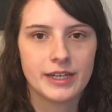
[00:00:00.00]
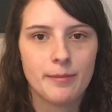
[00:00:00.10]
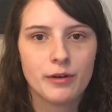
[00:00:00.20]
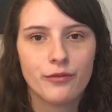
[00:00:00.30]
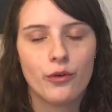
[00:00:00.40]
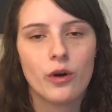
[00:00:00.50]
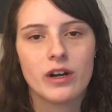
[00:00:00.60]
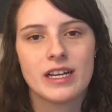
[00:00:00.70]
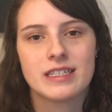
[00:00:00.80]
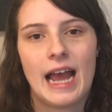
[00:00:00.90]
Number
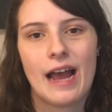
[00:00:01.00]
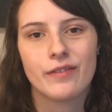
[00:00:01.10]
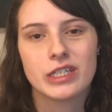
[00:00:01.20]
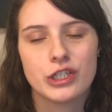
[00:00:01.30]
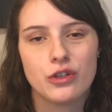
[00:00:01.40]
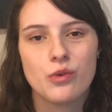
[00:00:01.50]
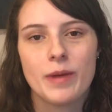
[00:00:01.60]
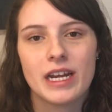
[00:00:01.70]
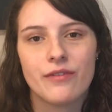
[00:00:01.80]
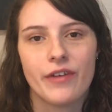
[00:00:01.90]
4 is having too
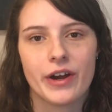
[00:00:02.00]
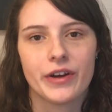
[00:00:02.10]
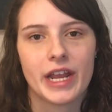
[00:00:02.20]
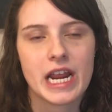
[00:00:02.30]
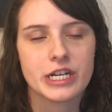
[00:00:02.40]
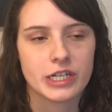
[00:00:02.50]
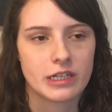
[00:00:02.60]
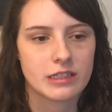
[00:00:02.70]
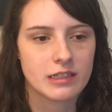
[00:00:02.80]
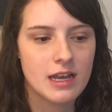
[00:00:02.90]
many
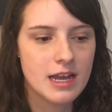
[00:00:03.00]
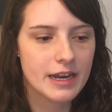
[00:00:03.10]
variations.